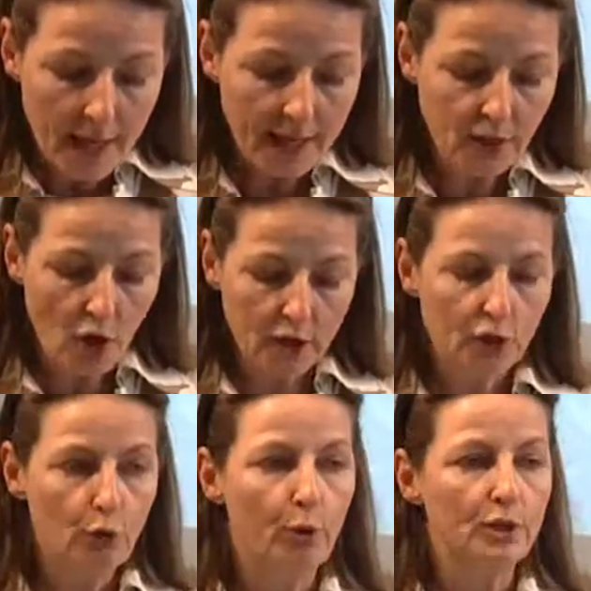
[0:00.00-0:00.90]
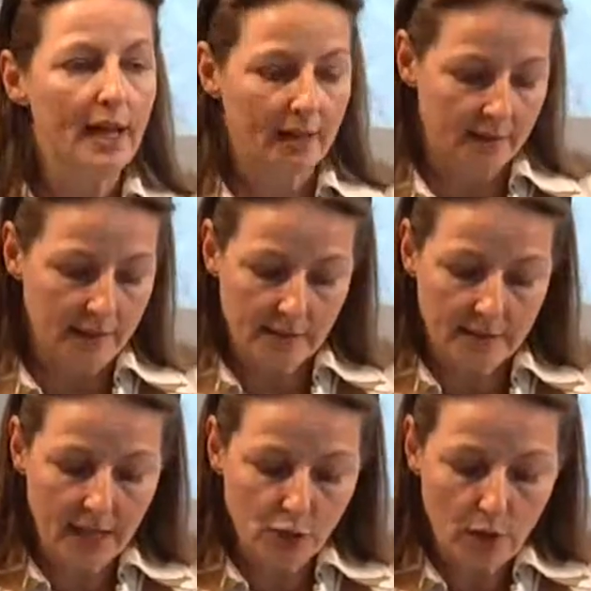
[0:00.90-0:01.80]
In order to protect these
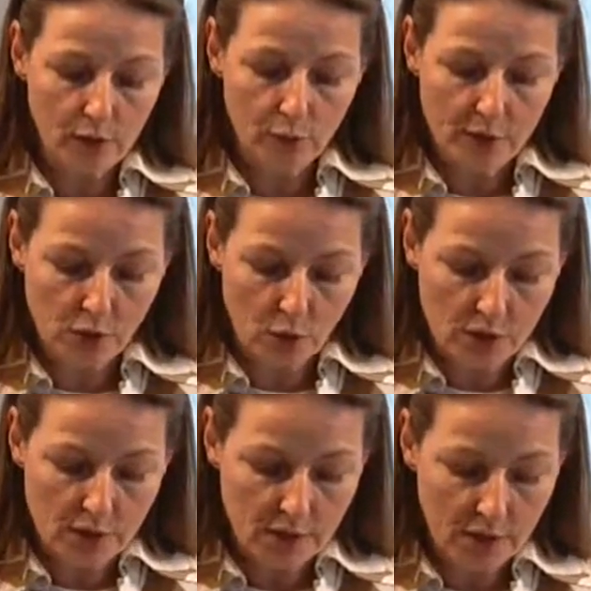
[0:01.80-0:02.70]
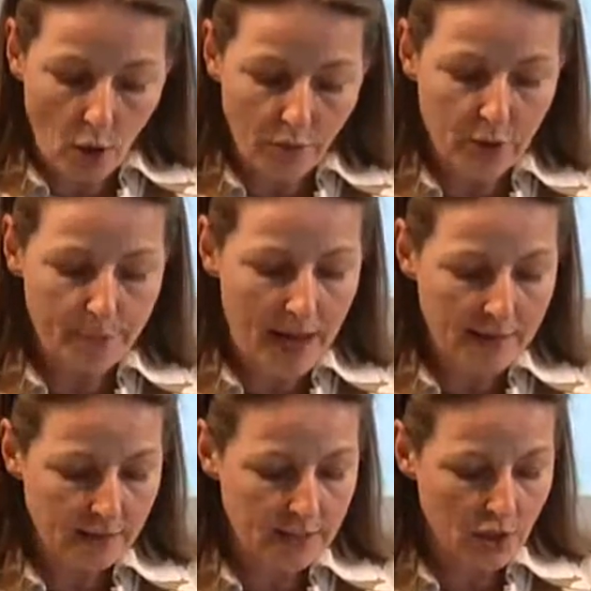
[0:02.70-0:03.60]
natural resources, over the
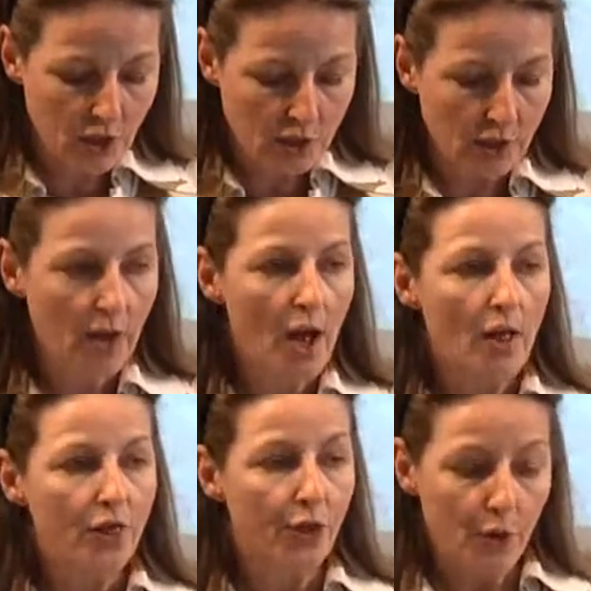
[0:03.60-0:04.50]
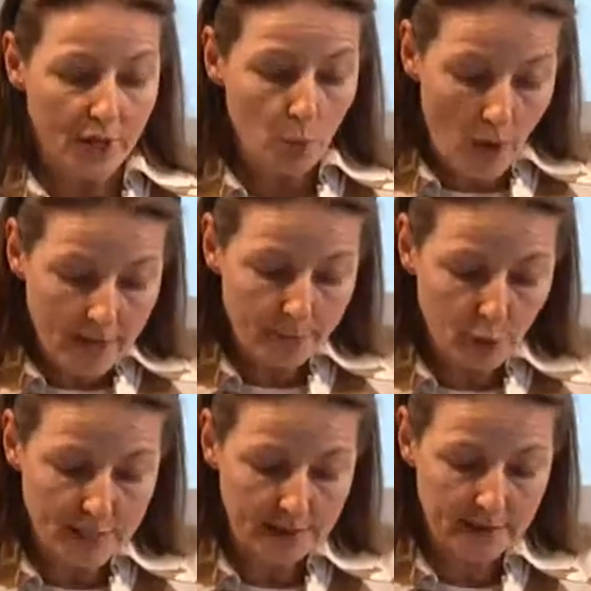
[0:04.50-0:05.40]
past years, 31
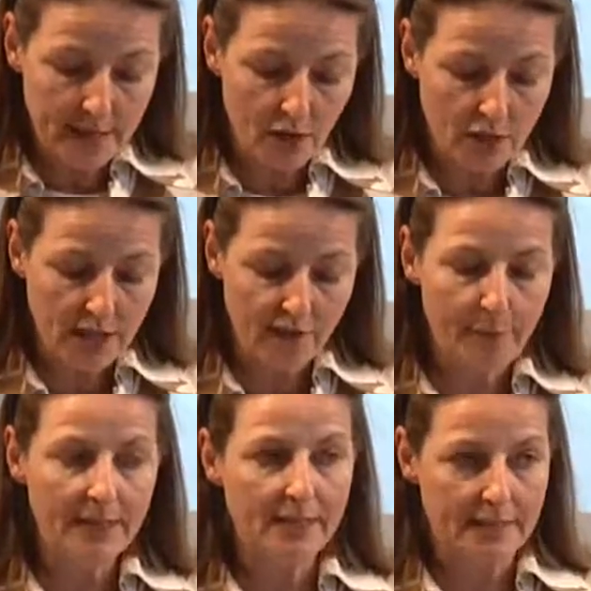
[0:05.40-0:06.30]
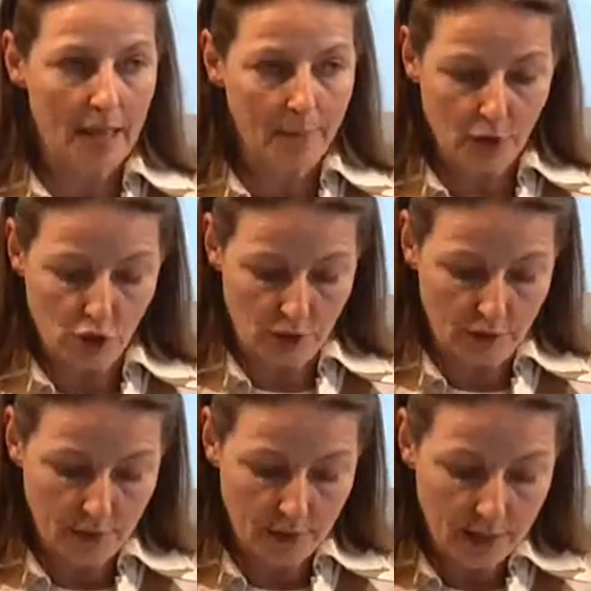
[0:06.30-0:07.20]
protected areas have been established
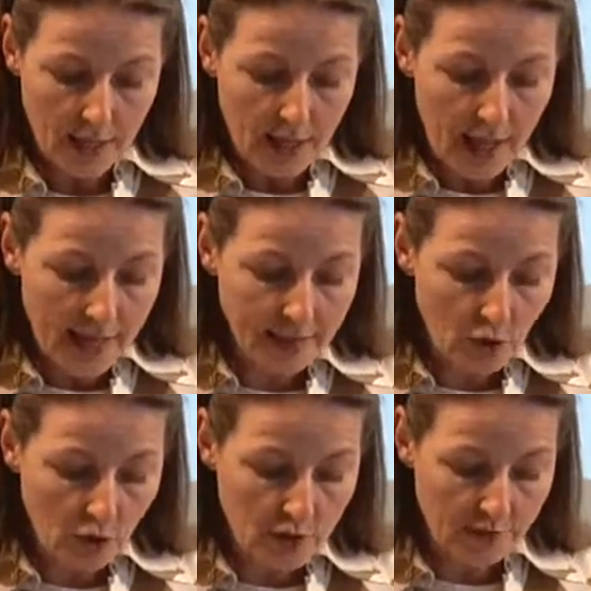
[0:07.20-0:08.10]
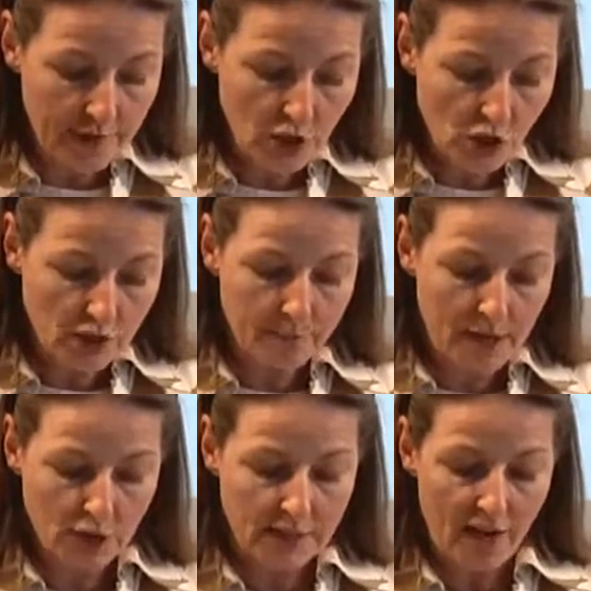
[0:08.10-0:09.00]
and conservation
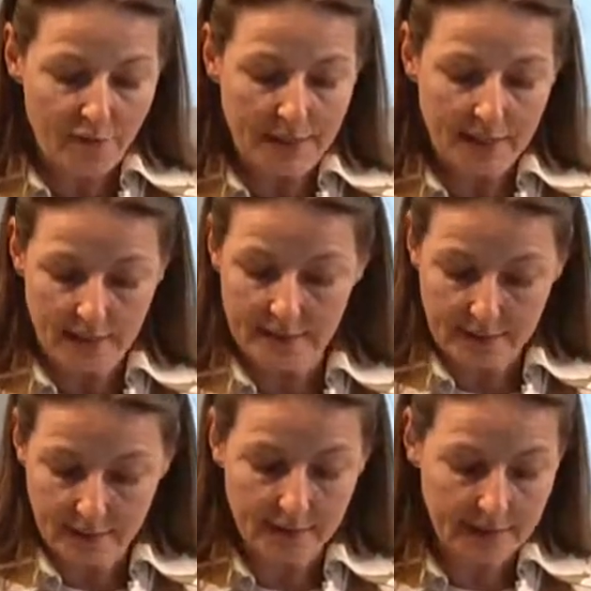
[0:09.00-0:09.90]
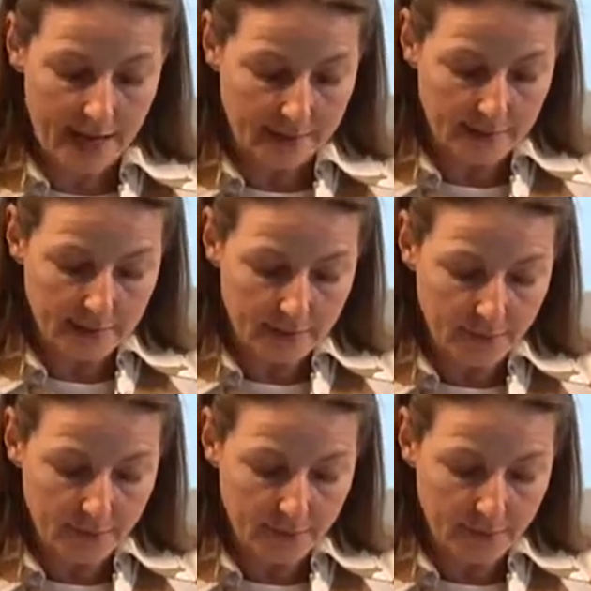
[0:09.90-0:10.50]
measures have been enacted.